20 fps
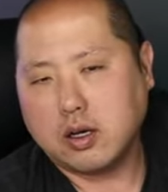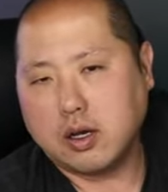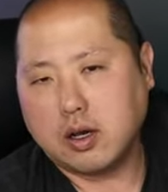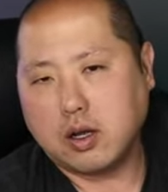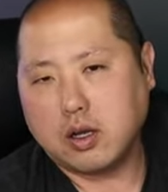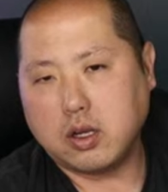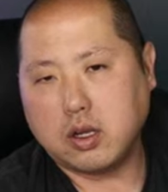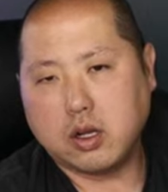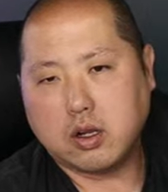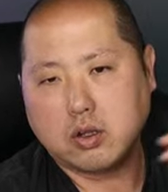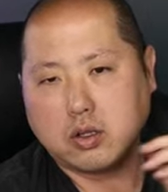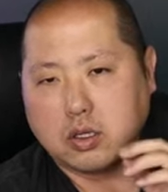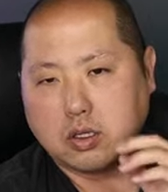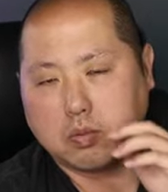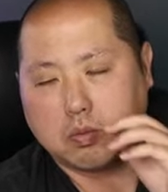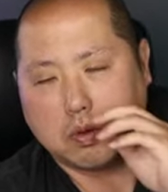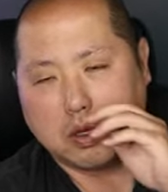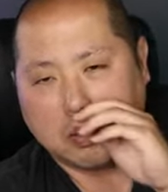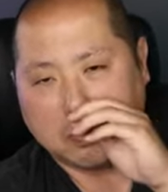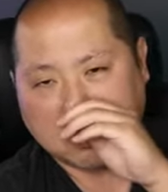you know, these
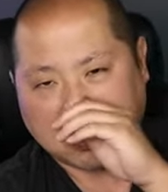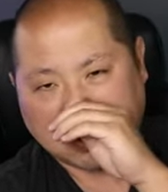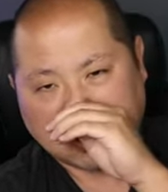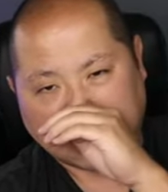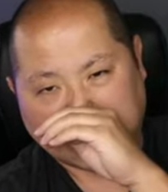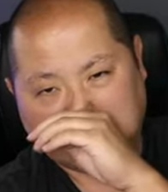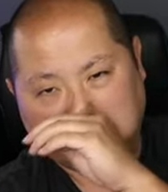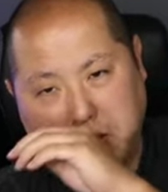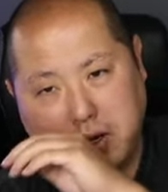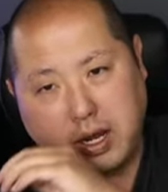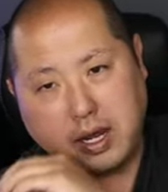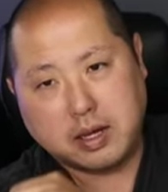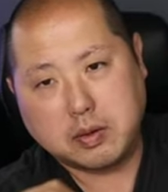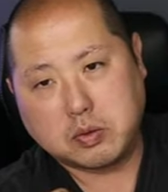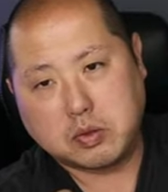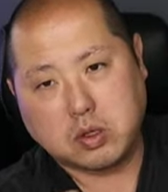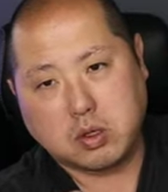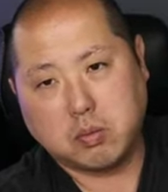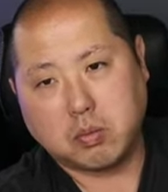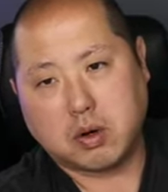memes are just going
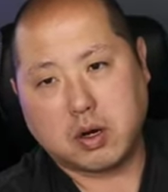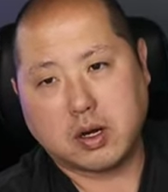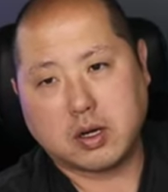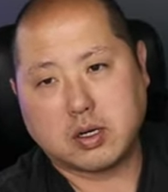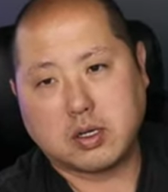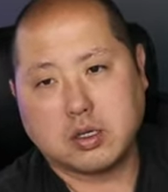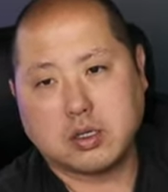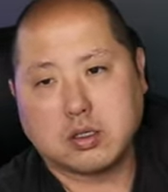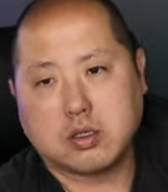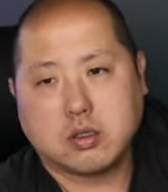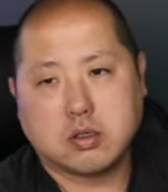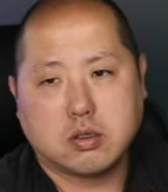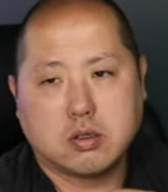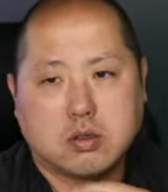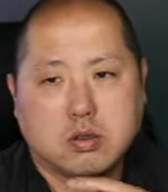absolutely bonkers.